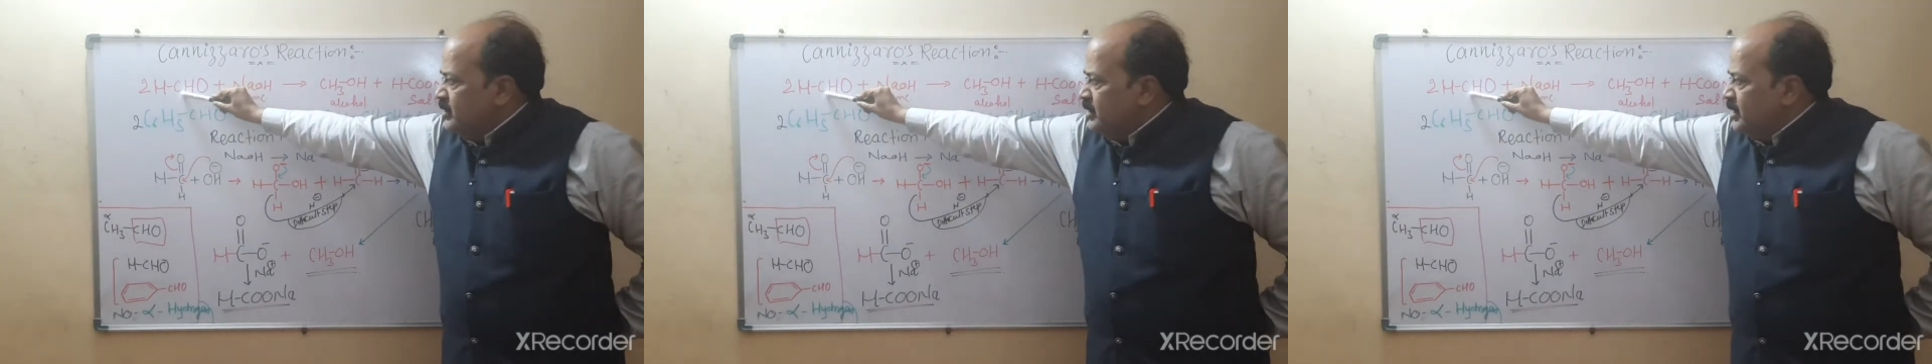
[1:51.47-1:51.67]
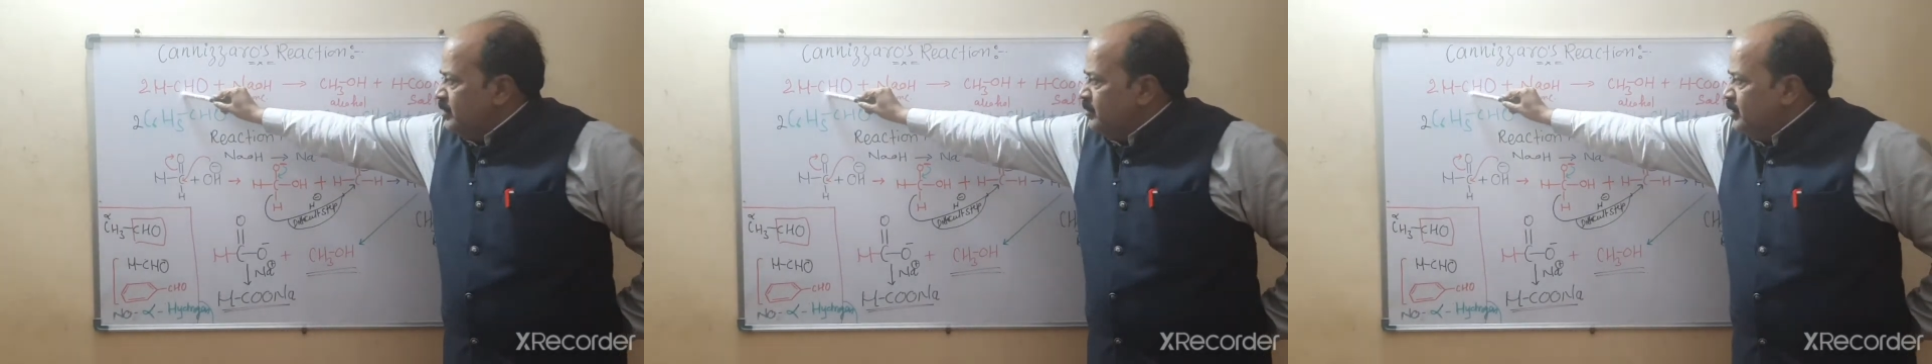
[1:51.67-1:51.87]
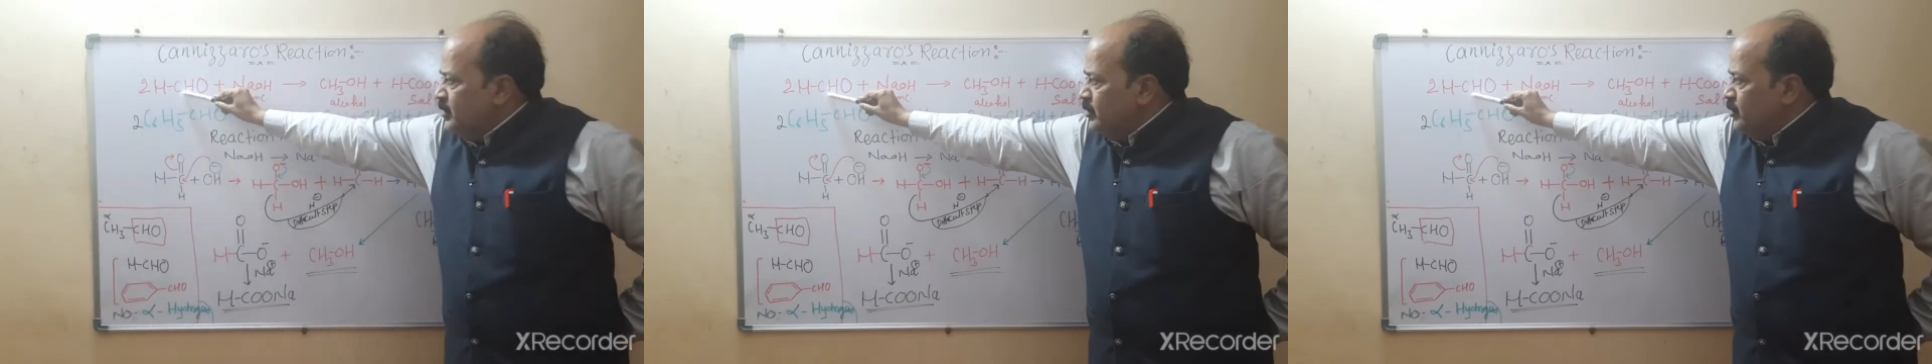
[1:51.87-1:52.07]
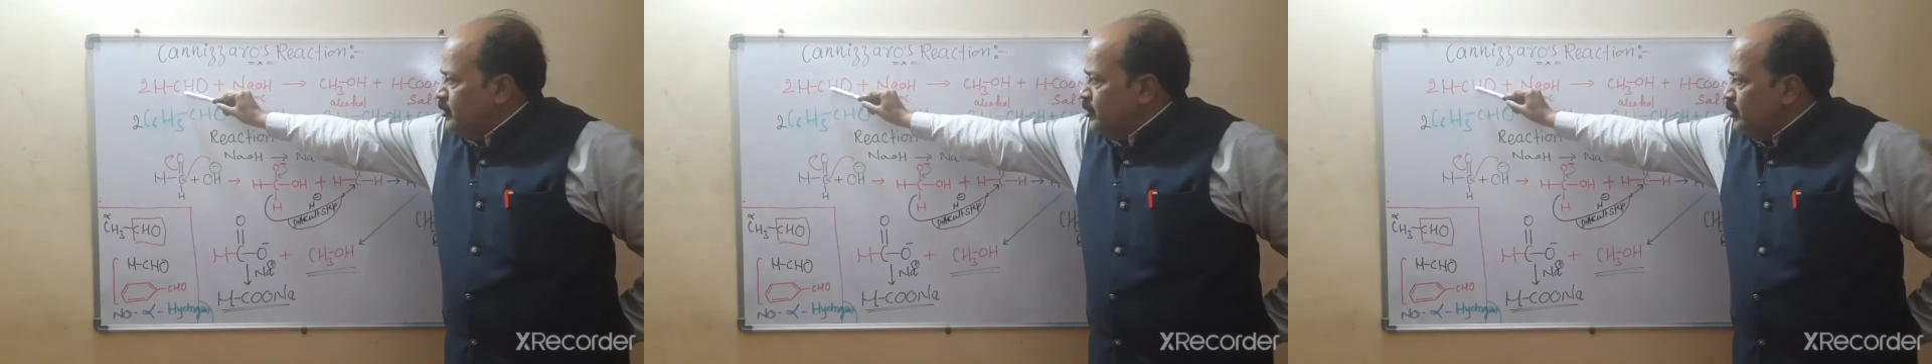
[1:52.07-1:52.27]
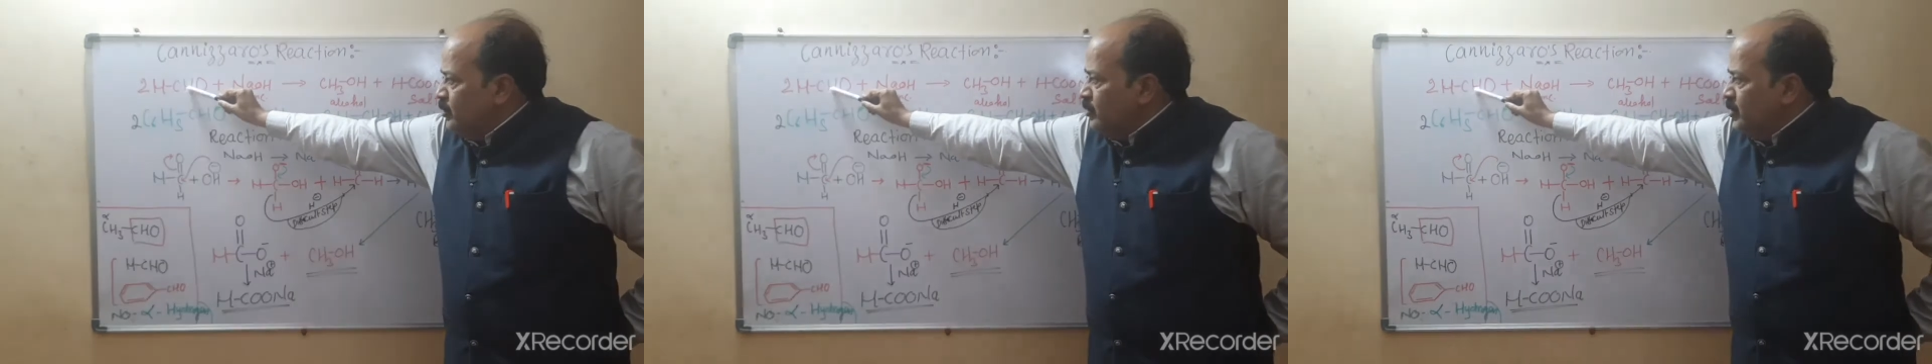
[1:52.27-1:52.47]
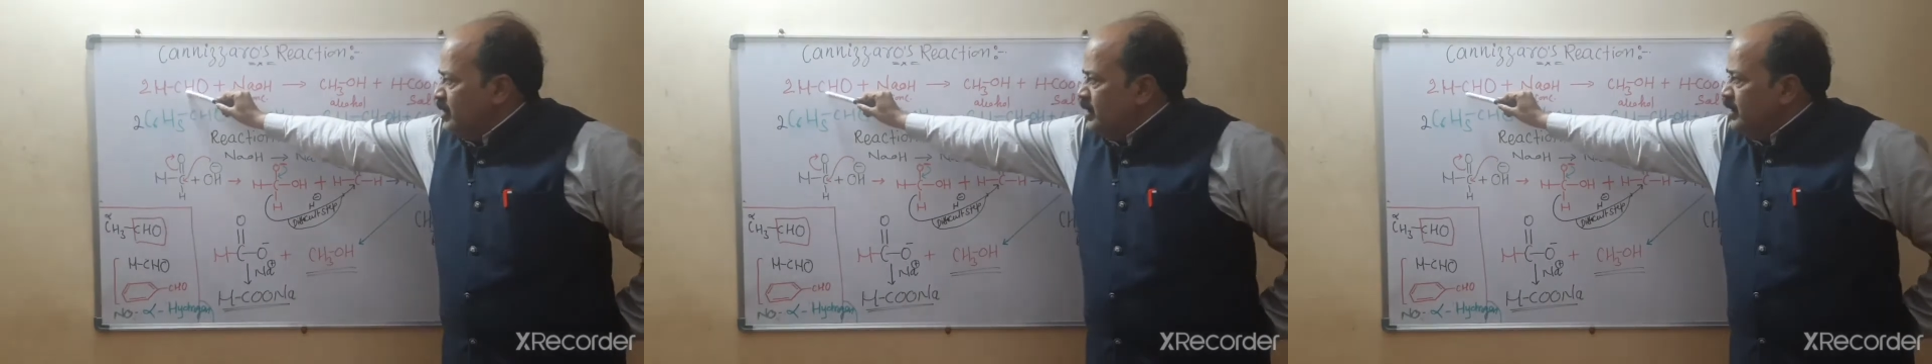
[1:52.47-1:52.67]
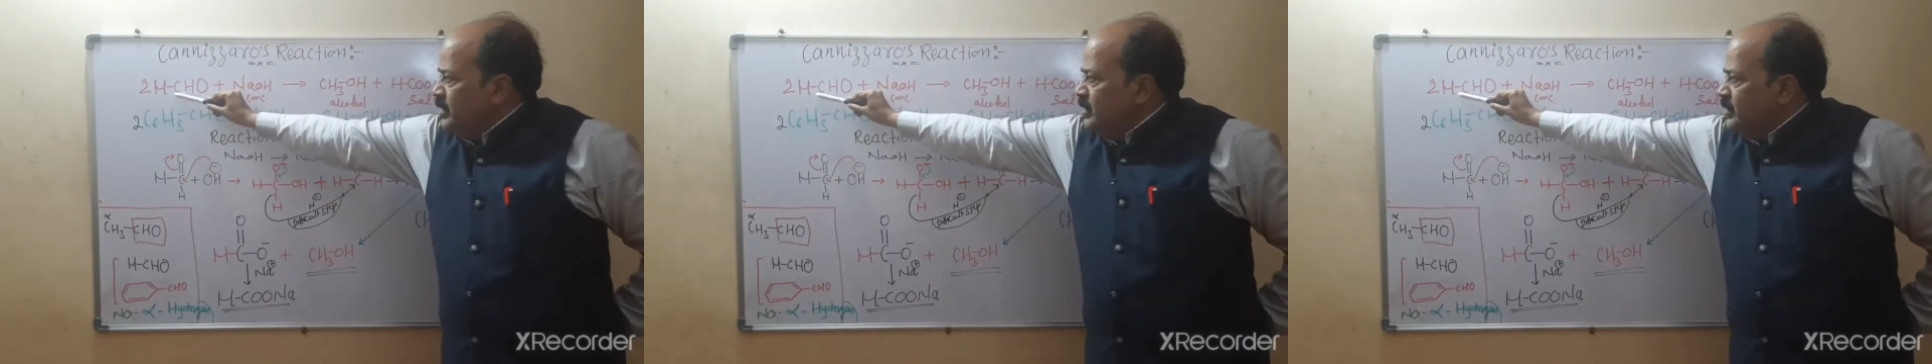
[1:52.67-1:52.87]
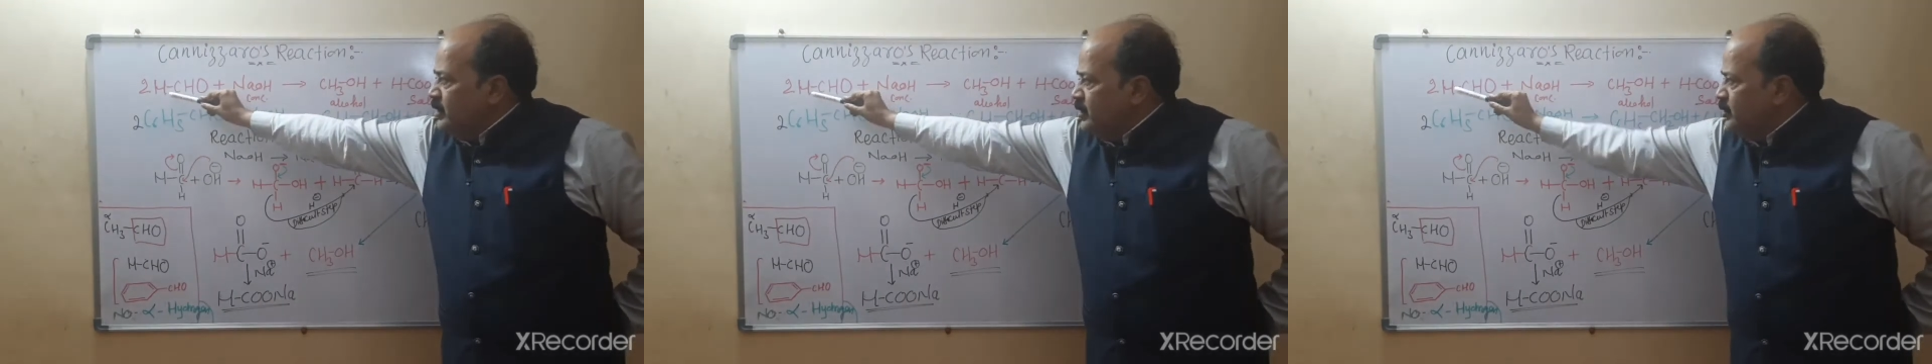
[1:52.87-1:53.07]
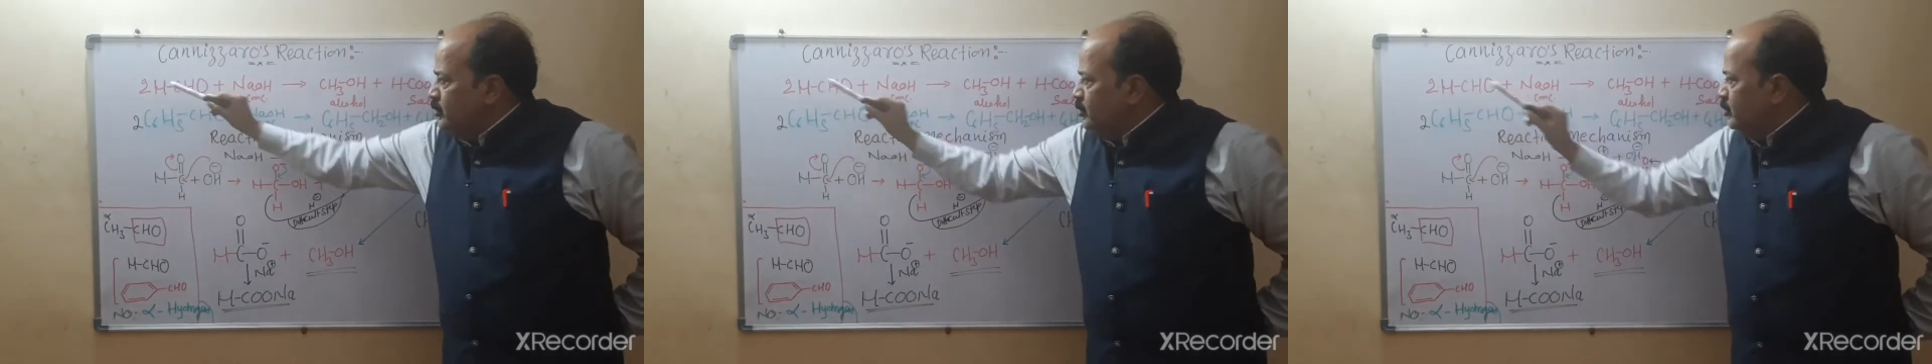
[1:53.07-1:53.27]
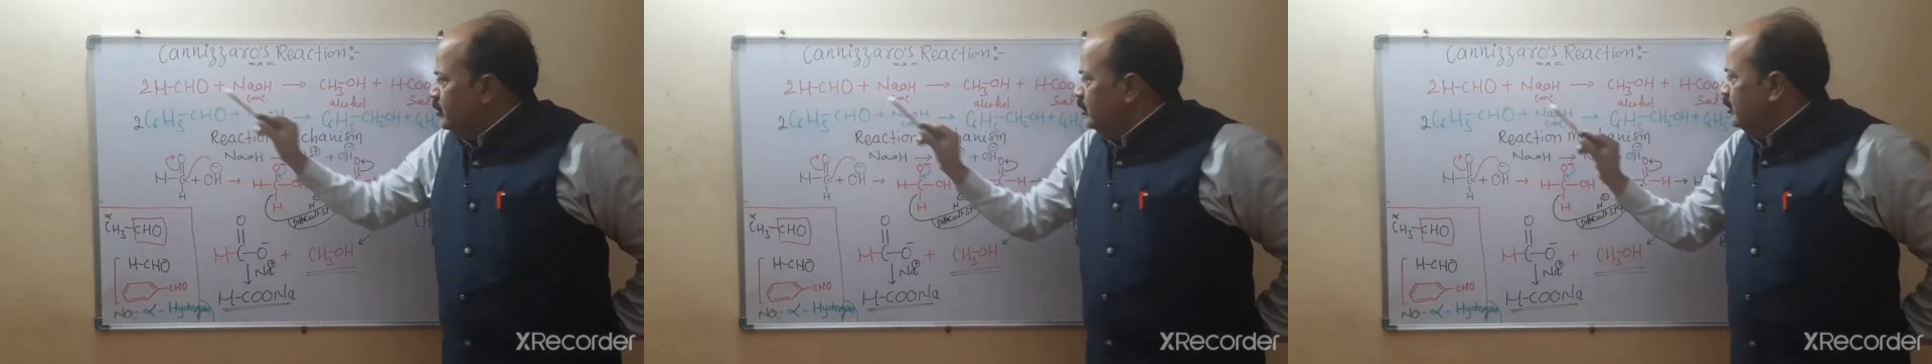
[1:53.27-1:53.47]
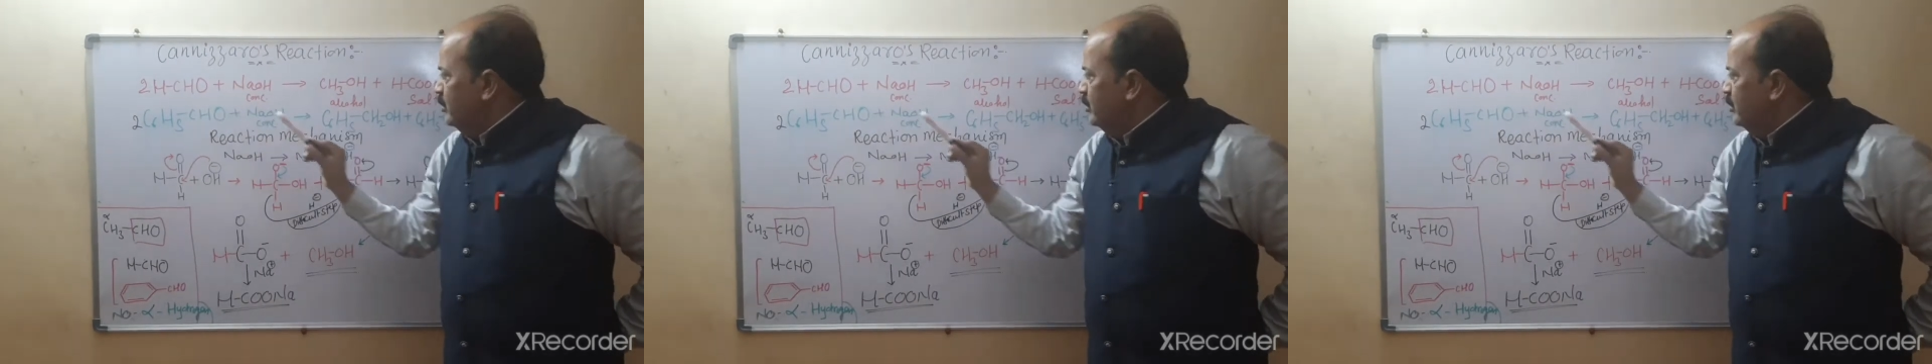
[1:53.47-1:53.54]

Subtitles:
carbon 2, 1 and the 2.